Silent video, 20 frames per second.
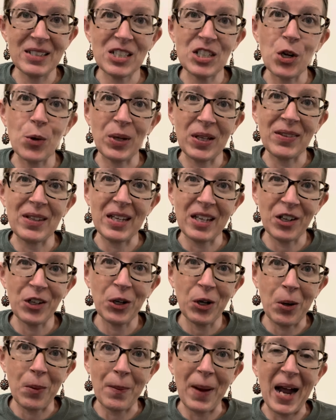So in the
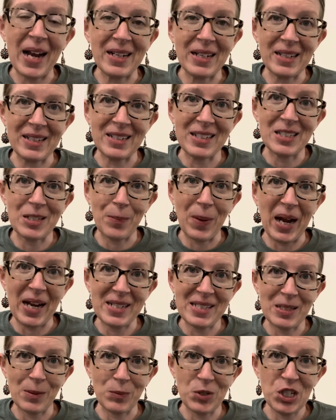interim, I needed to buy
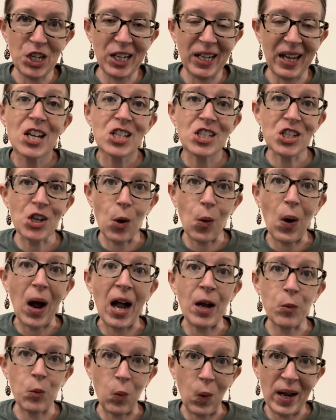some chicken. So
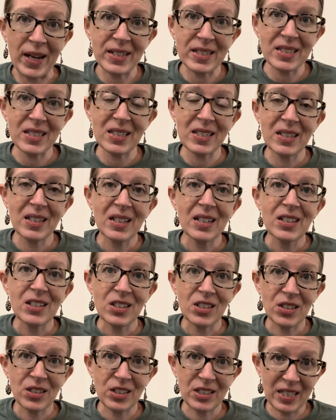I went
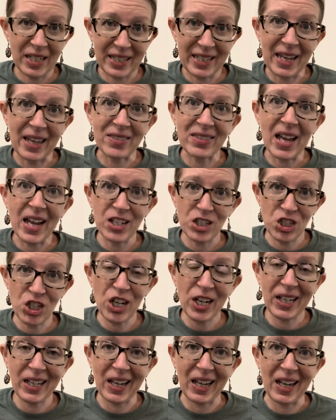to get that
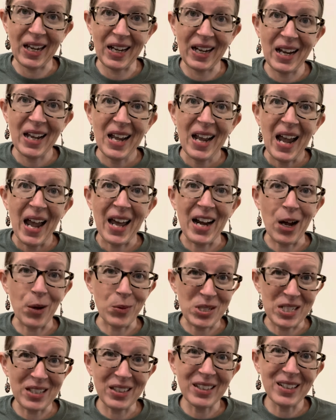chicken and I
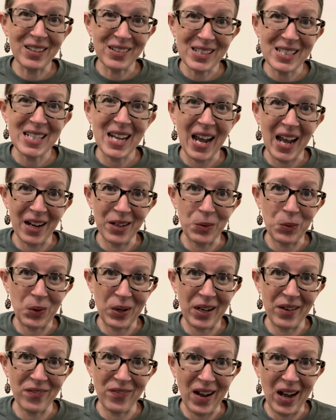was a little sad at what
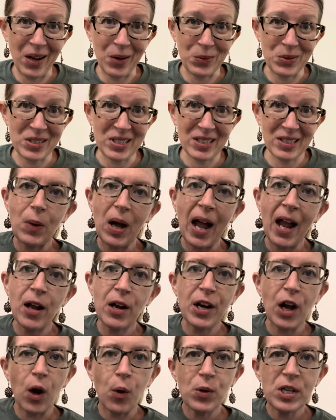I found. I
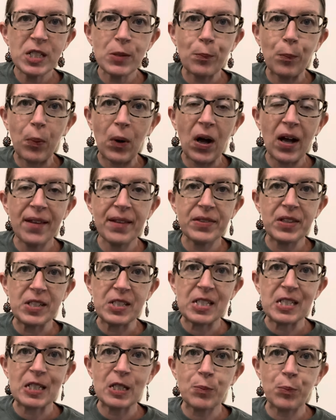had always bought the
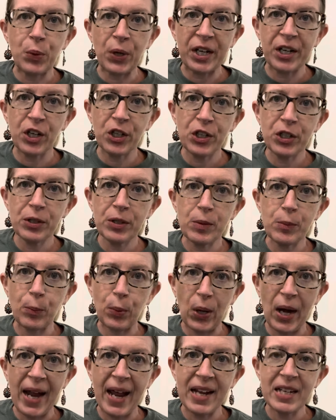Springer
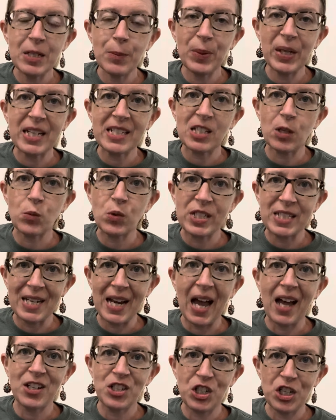brand because it was
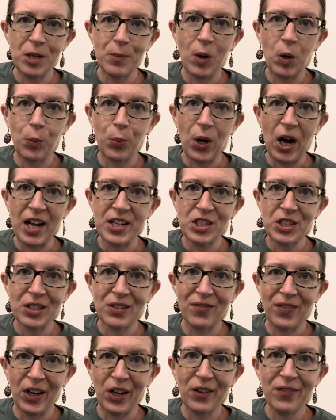non-GMO project
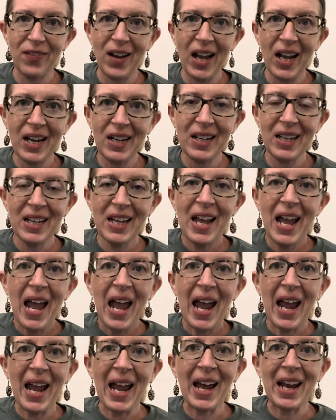verified
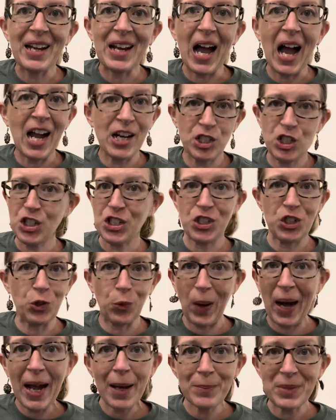and I just
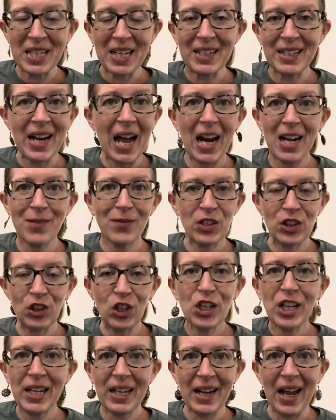grabbed it, not even
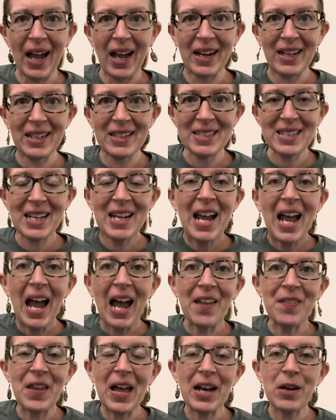looking at it.
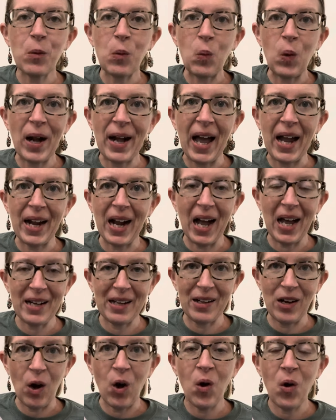And then when I got
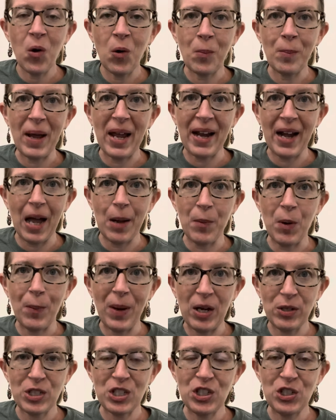it home and I'm
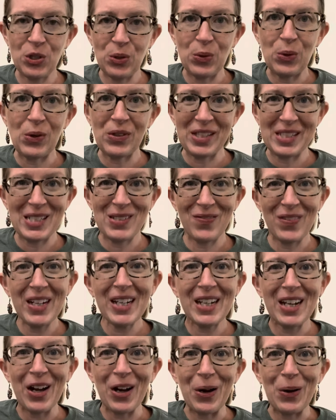about to do this
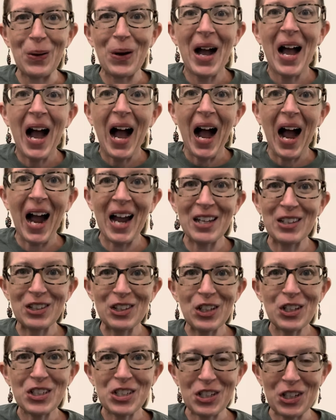video, I
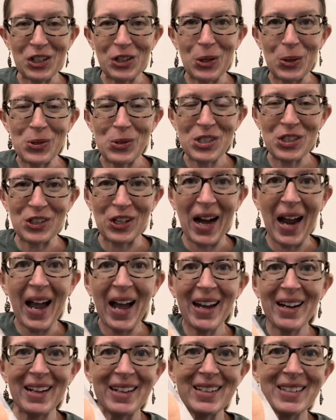looked closer
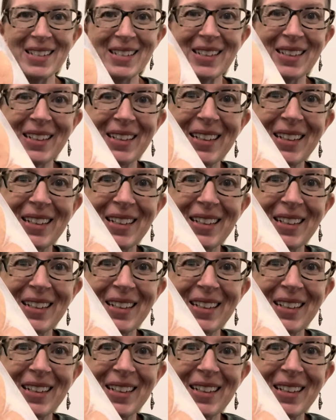at it